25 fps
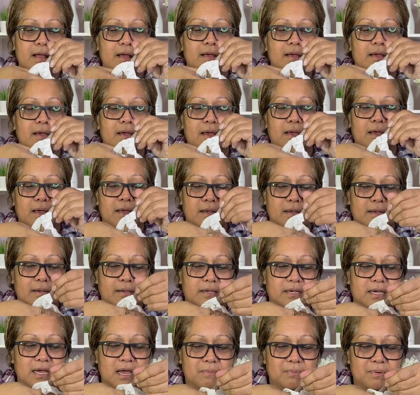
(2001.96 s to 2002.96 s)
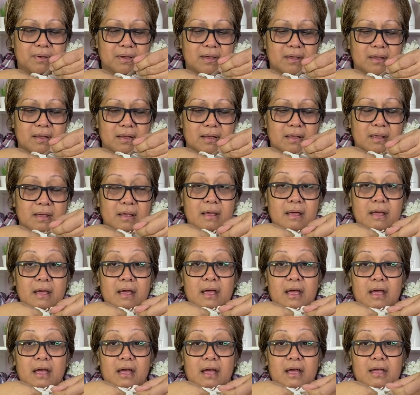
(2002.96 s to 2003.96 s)
Yeah, jab it.
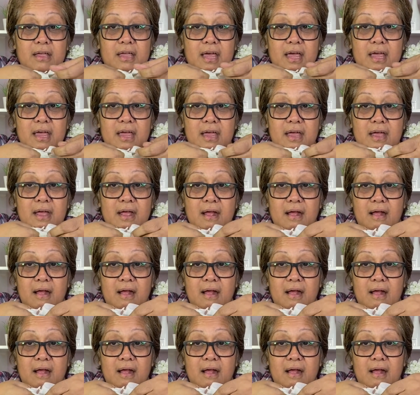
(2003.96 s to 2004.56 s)
Okay?